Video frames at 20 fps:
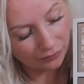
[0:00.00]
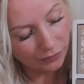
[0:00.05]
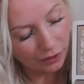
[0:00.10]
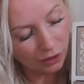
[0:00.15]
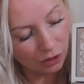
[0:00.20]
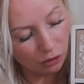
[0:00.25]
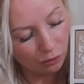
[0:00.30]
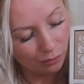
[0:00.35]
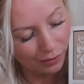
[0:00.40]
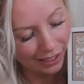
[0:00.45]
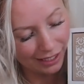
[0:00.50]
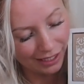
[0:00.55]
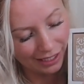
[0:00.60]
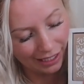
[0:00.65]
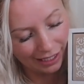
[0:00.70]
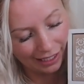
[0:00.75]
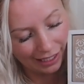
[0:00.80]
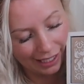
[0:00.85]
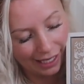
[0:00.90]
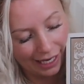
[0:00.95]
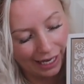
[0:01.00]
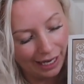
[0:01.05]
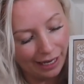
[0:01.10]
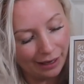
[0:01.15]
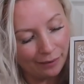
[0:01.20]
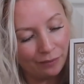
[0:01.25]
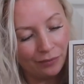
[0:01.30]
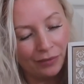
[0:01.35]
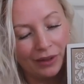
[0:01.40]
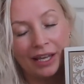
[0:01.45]
I've got my
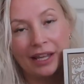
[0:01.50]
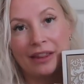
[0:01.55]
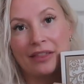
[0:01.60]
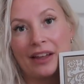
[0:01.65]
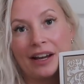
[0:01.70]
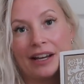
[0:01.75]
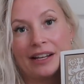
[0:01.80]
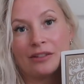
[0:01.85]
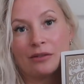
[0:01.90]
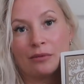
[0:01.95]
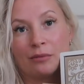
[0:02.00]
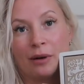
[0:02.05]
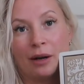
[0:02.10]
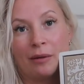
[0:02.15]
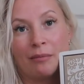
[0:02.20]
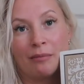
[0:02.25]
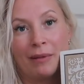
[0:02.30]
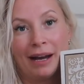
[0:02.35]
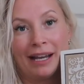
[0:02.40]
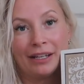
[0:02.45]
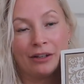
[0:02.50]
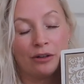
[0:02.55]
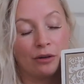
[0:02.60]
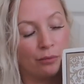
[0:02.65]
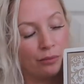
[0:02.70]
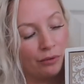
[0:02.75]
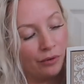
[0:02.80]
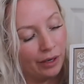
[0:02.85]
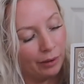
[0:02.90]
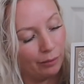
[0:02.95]
skincare. That is all my
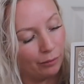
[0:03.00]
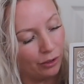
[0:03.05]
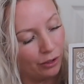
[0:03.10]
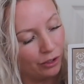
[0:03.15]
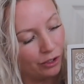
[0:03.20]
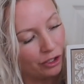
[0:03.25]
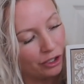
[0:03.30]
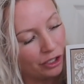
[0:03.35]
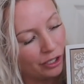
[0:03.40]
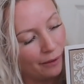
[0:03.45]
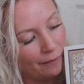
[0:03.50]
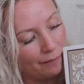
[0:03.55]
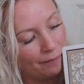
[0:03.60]
makeup, pretty much.